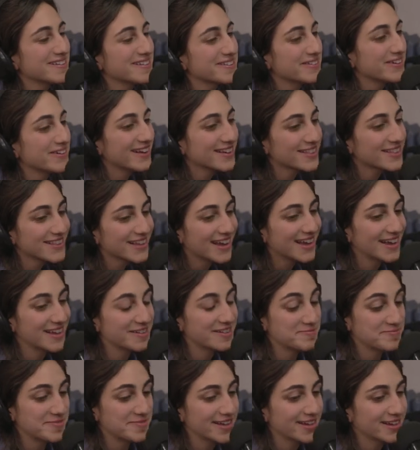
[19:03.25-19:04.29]
So actually, I had
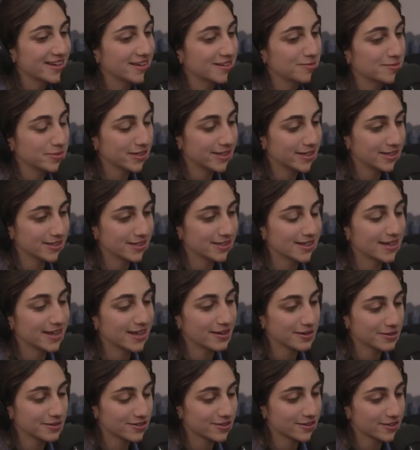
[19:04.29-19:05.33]
met Unblonde at a
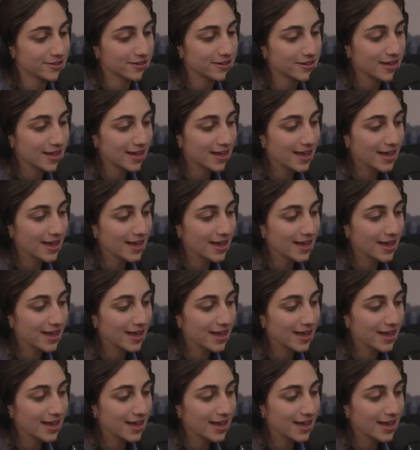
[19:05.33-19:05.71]
house show,